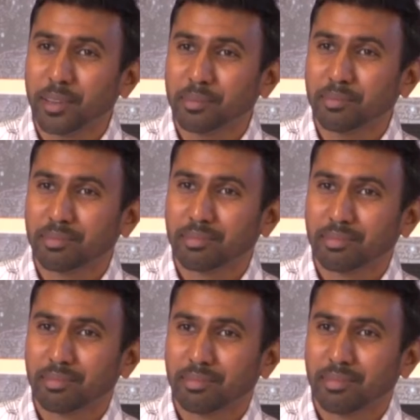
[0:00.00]
them.
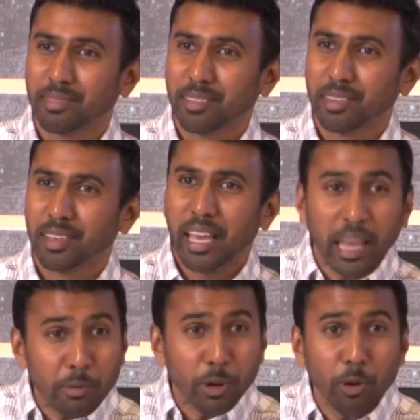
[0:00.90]

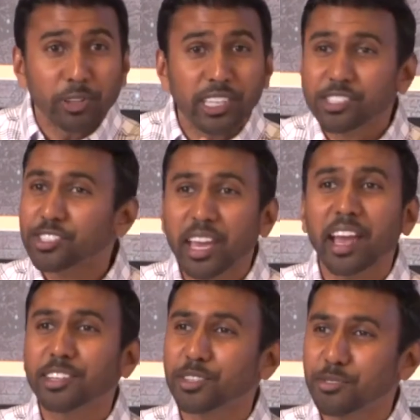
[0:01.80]
And I would only
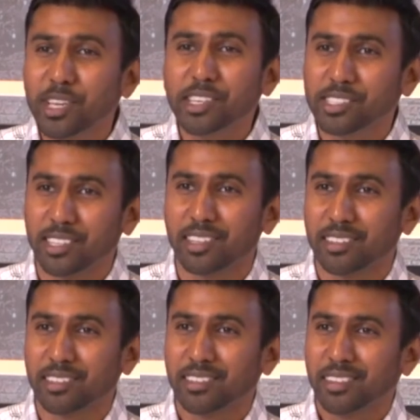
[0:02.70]
stand to
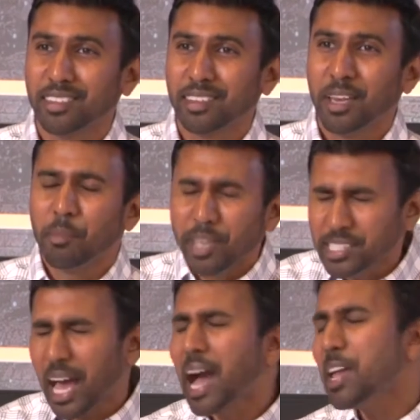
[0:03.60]
reason.
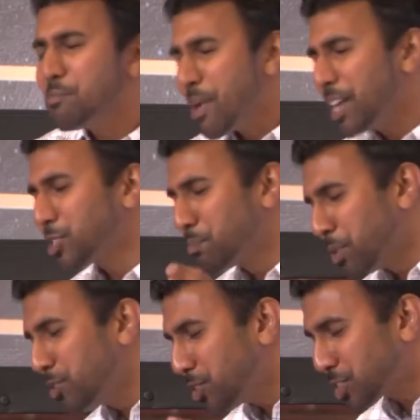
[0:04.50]
Because I imagine, put